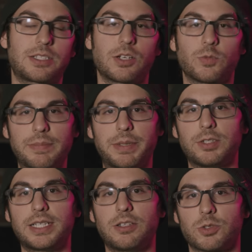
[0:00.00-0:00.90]
I started
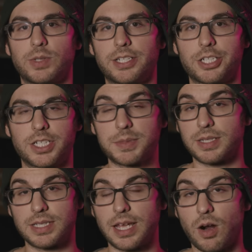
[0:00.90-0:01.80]
rebuilding those relationships
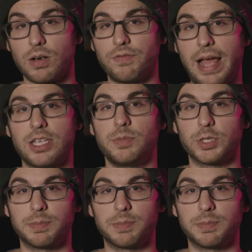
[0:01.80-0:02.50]
because they are valuable